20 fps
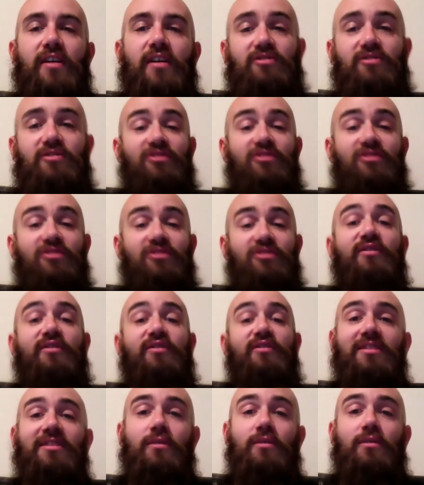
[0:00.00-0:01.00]
just the fact that
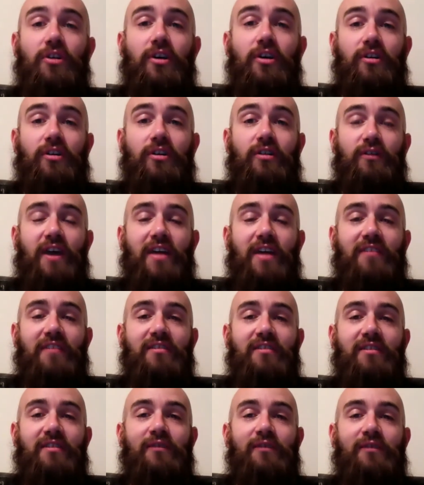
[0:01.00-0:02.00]
it was no longer
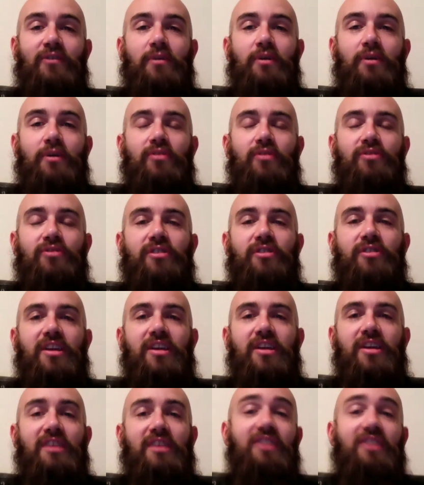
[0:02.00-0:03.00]
effective, as opposed to
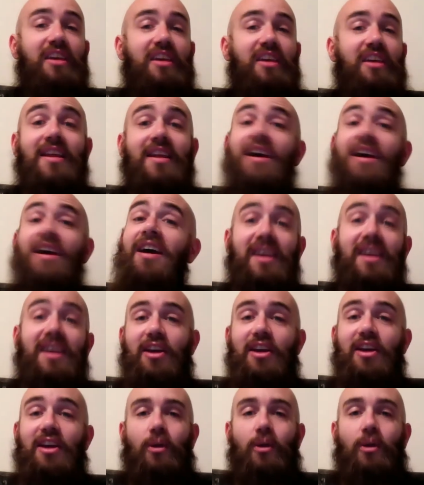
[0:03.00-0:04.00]
he said he had
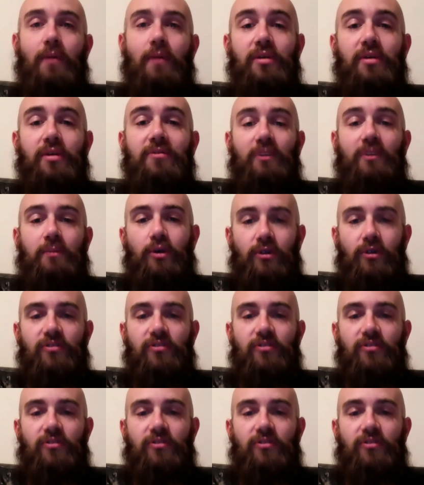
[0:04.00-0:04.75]
no problem with him as a person,